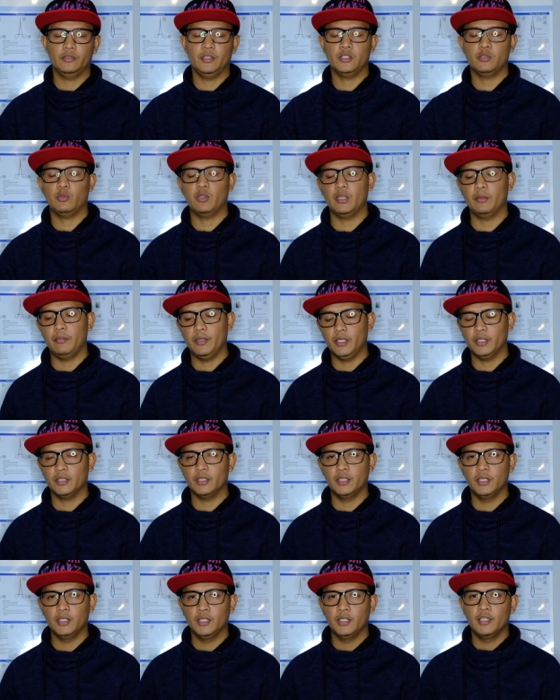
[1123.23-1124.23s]
That's what I
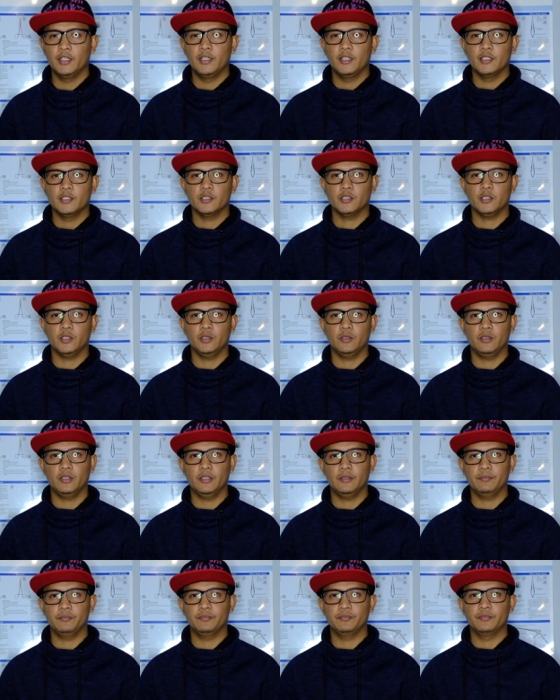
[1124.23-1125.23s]
meant.
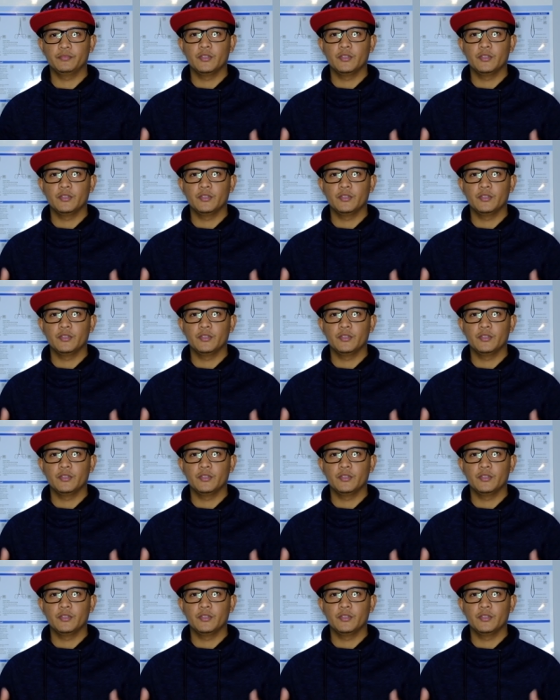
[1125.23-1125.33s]
So